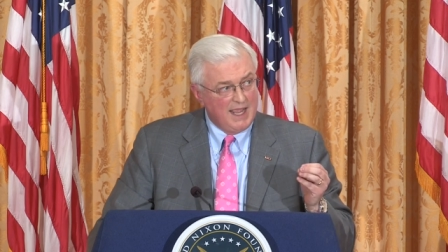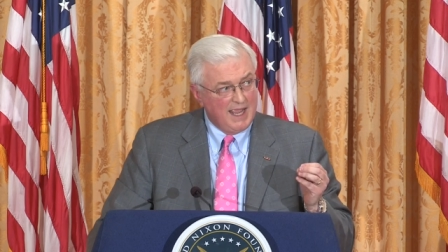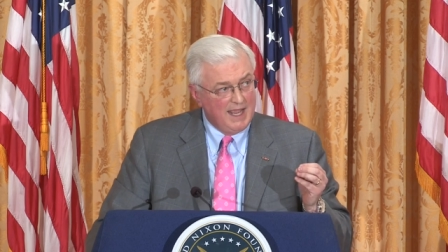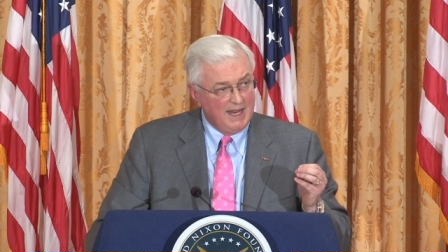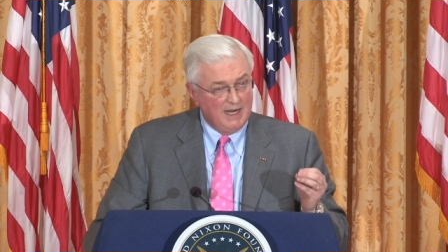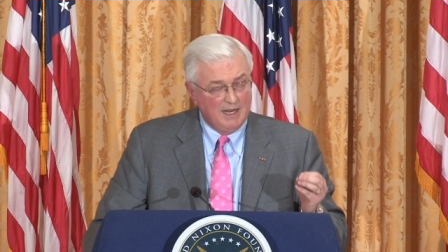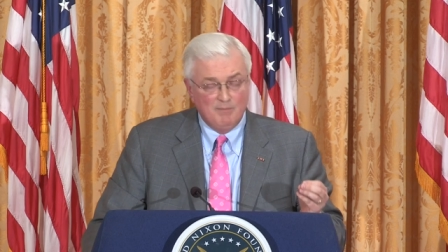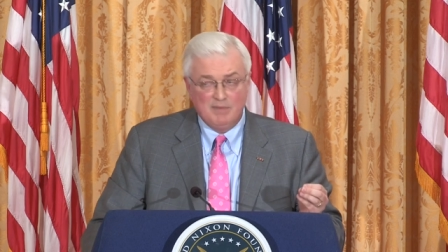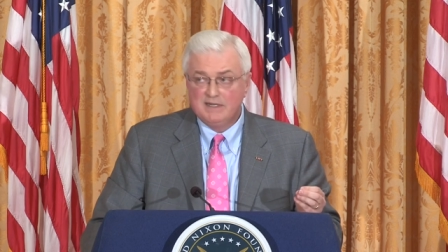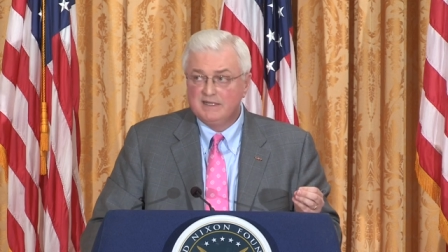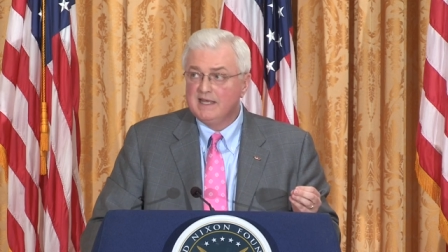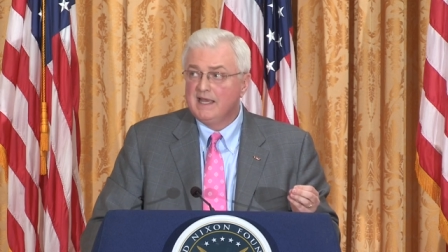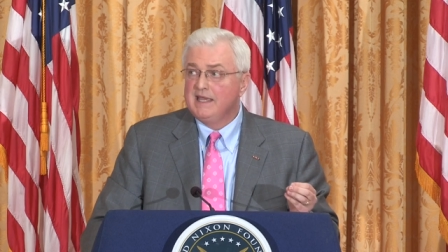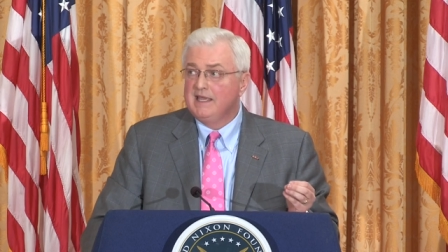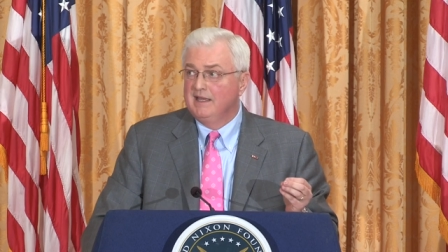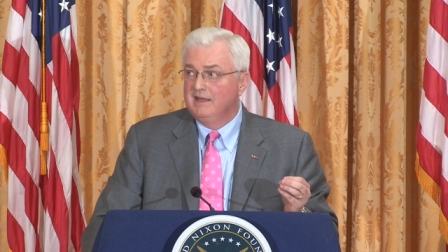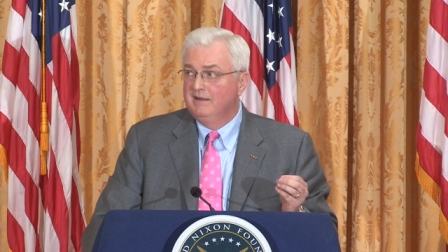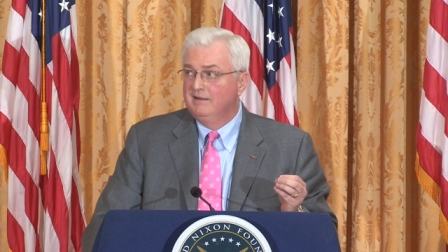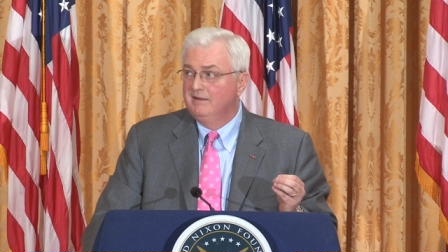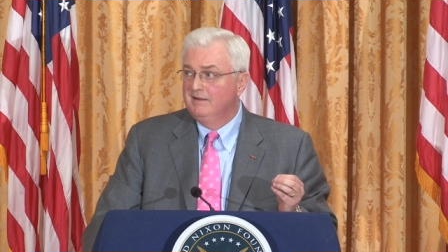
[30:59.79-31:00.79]
And let me tell
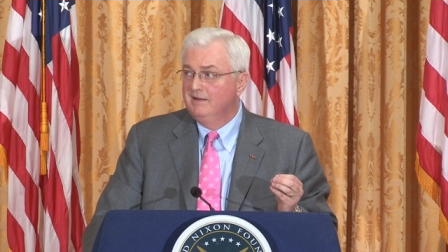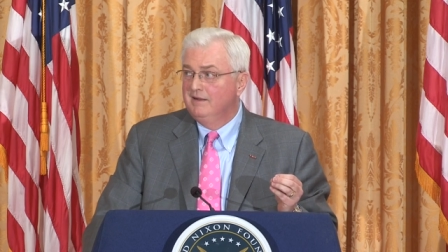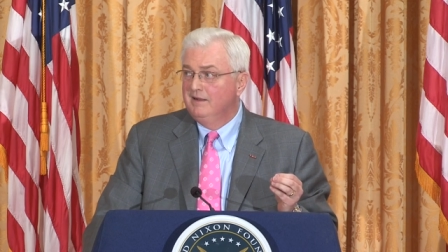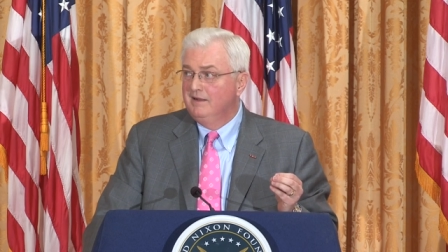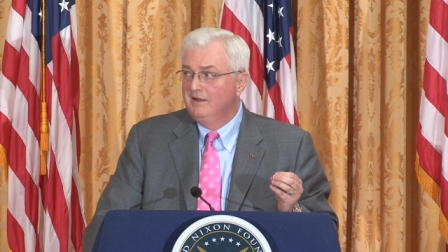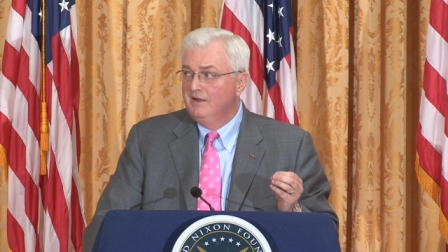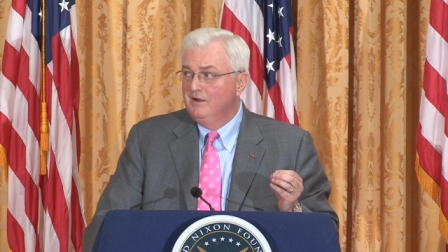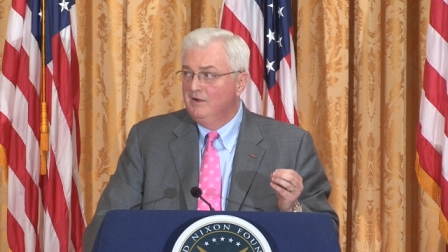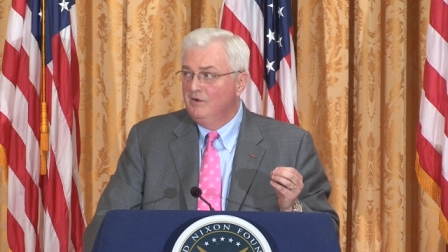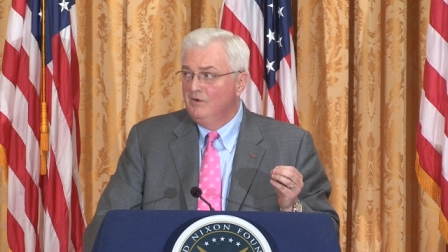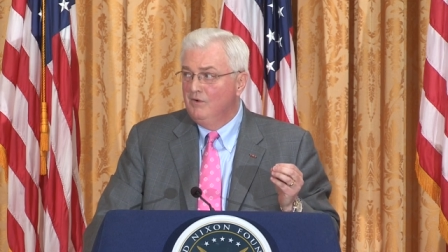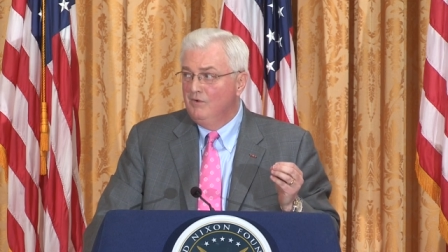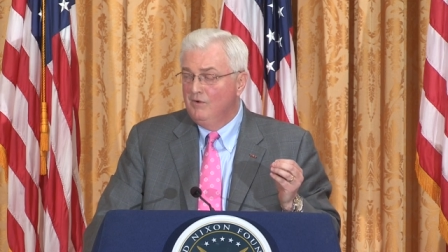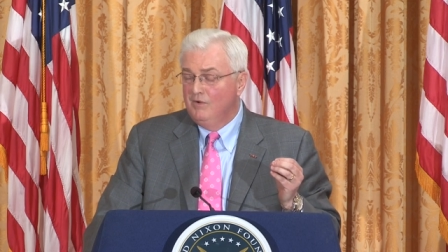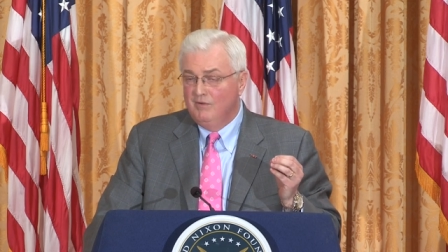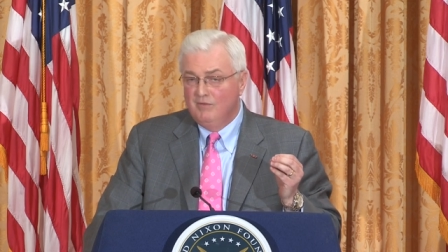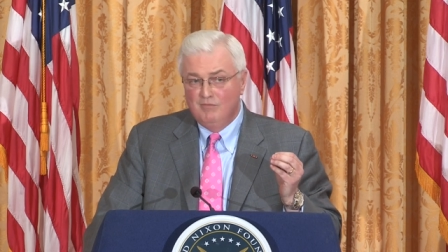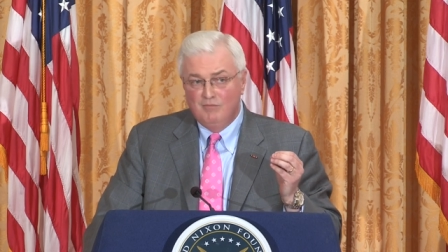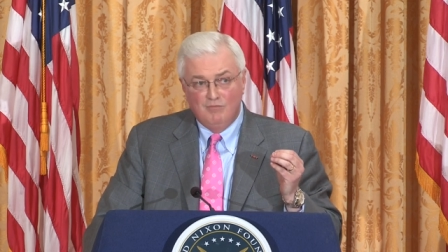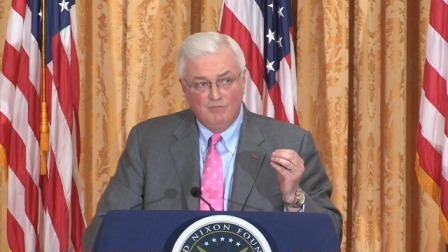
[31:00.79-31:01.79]
you,
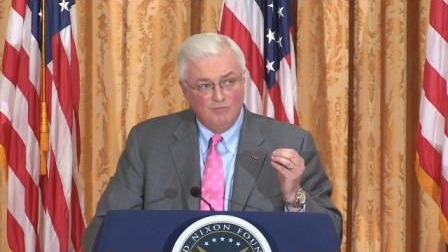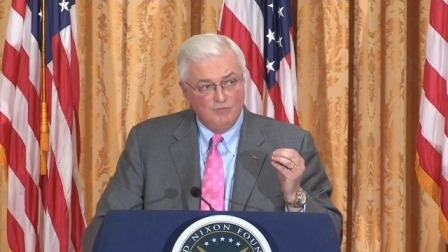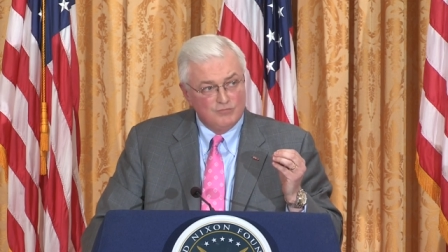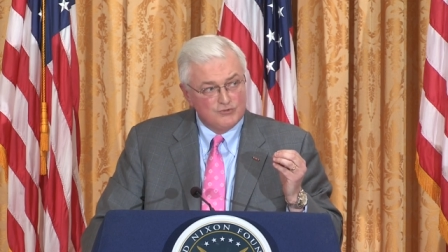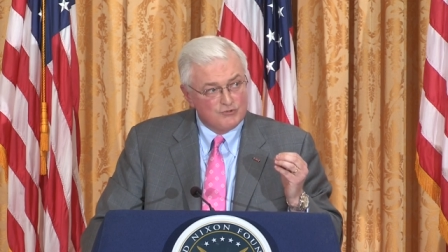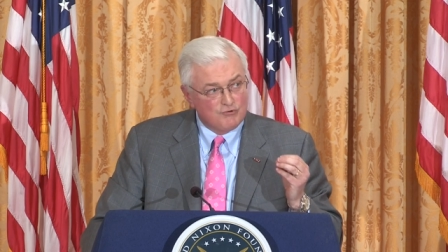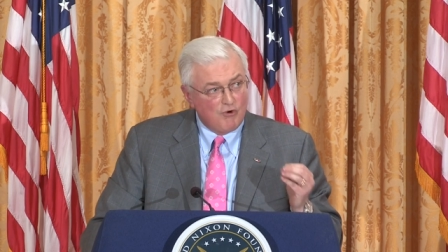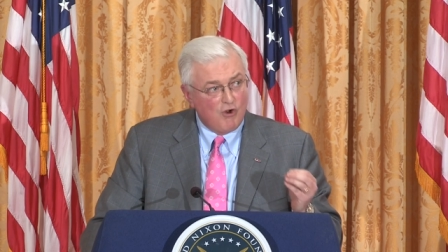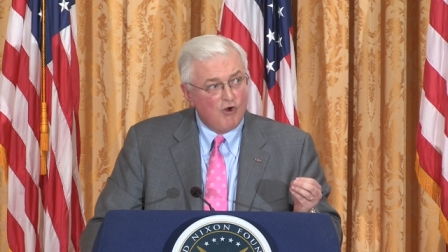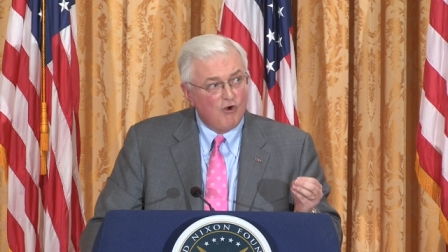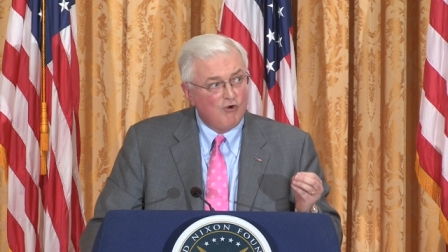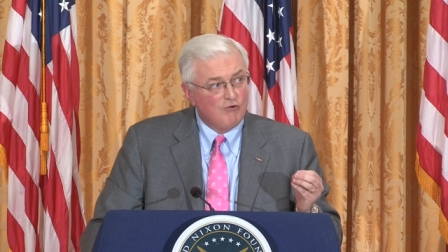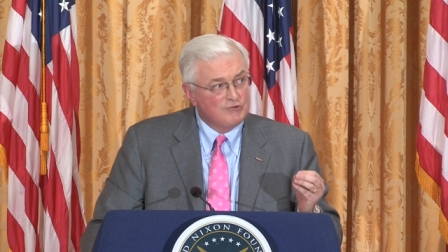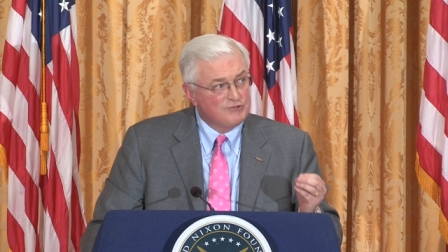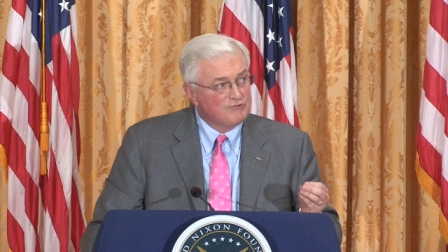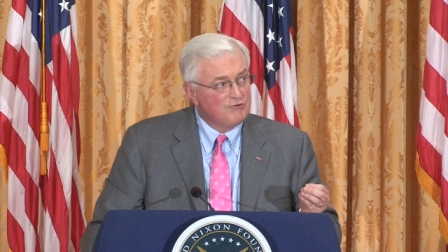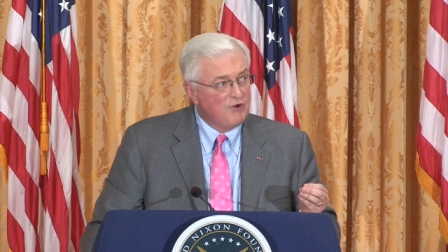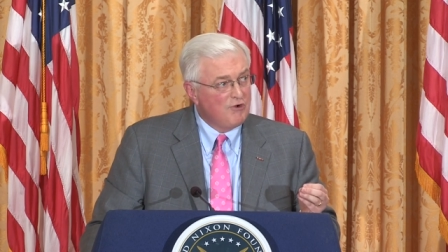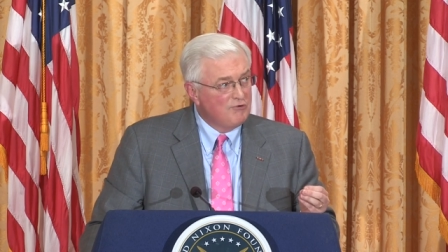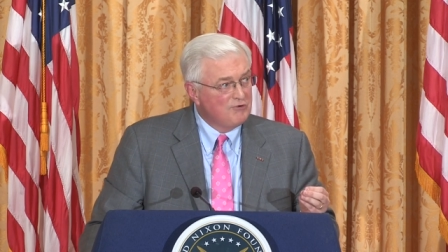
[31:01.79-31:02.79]
strong,
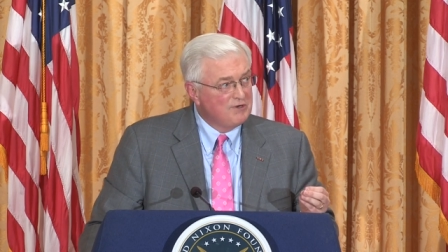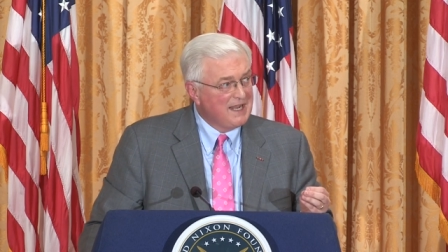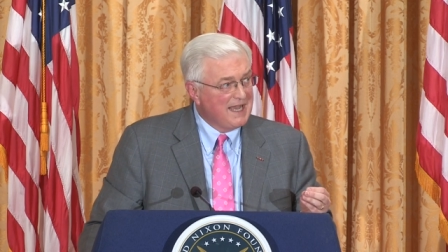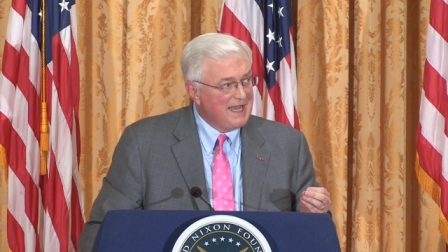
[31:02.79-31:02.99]
strong